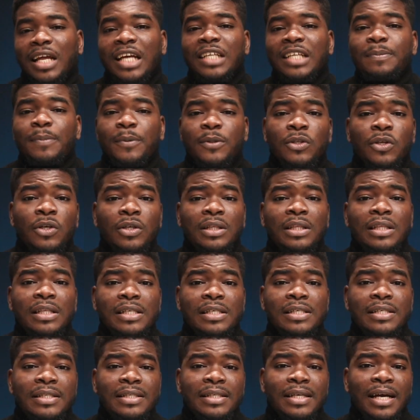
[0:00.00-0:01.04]
last but not
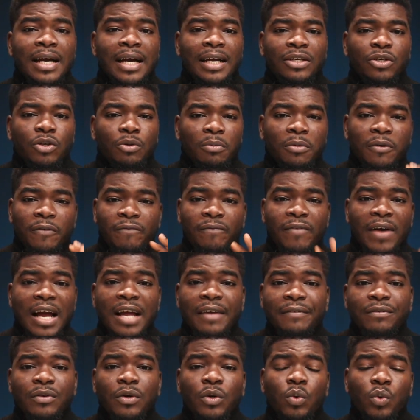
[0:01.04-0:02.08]
least, at number
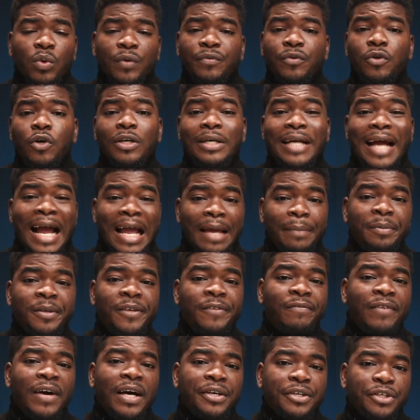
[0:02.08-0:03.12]
five, we've got
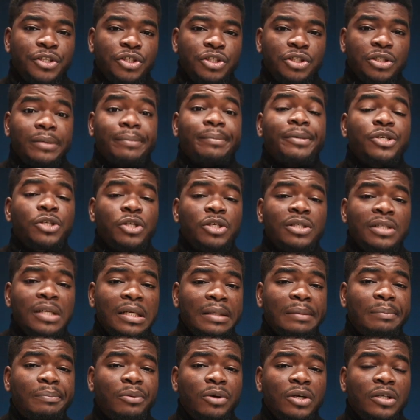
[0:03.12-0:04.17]
IPVanish. The major
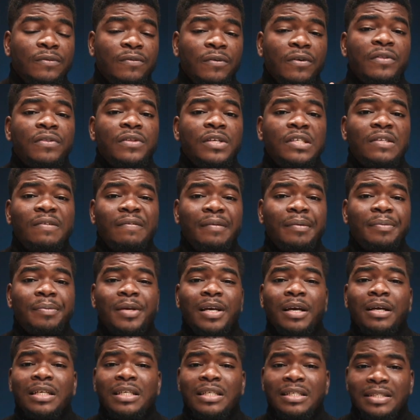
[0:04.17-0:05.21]
selling point for this
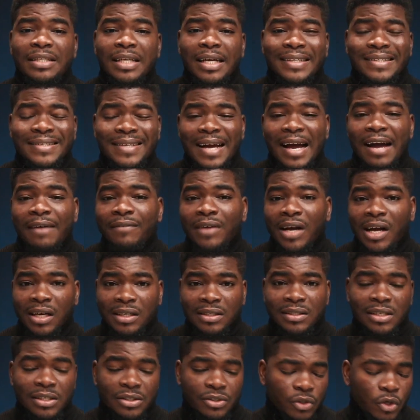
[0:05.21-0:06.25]
VPN is that you have
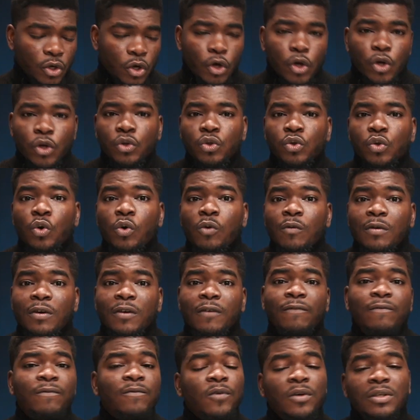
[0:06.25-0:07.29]
access to over
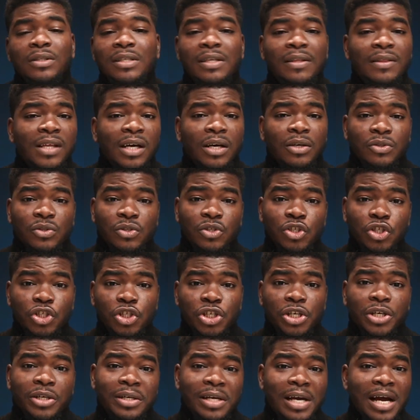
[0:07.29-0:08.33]
40,000
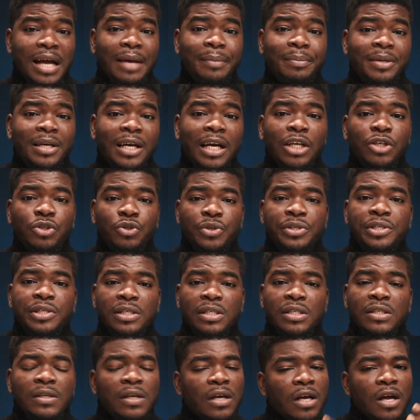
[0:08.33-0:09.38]
shared IP
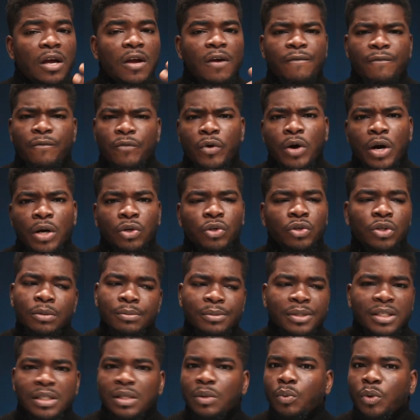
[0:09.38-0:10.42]
addresses for
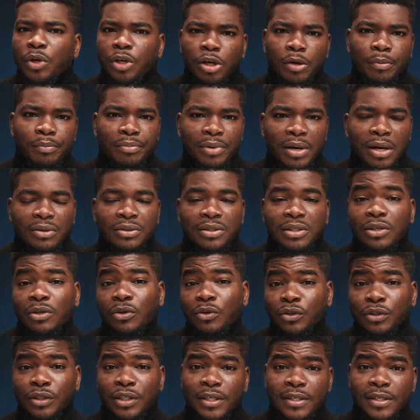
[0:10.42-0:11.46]
anonymity when you're browsing on the